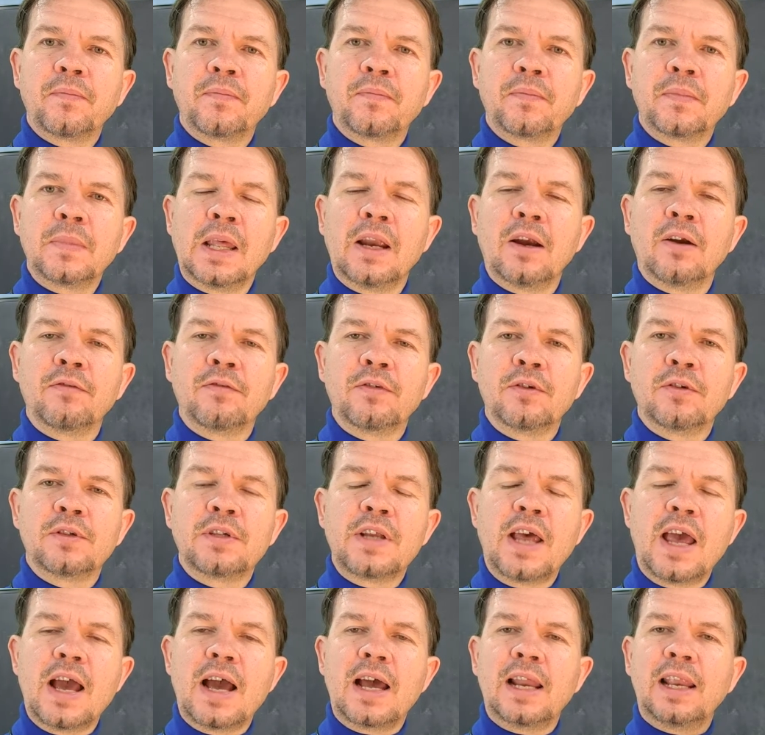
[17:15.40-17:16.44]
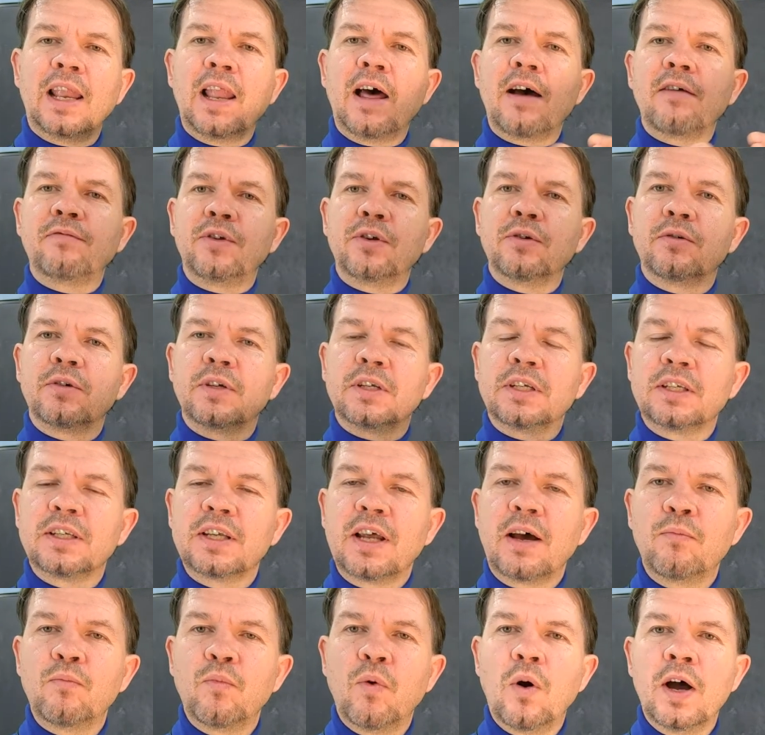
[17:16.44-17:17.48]
If you say, I love you to
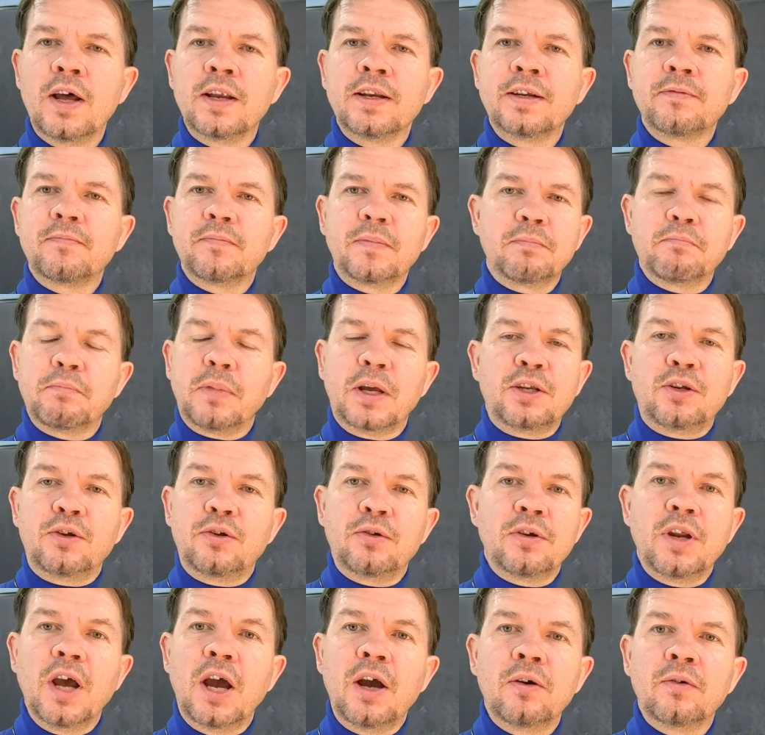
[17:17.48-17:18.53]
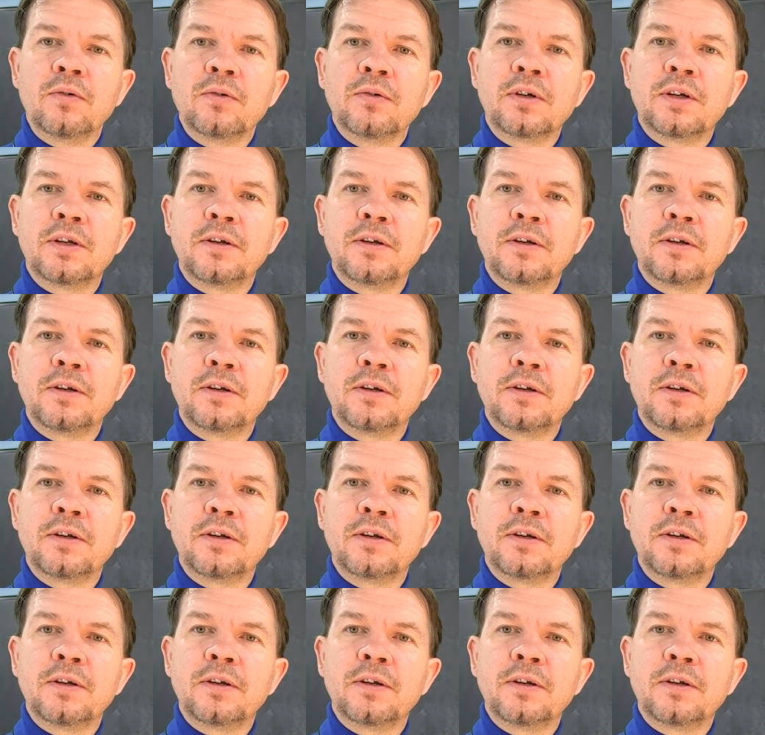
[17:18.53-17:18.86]
someone, but you don't,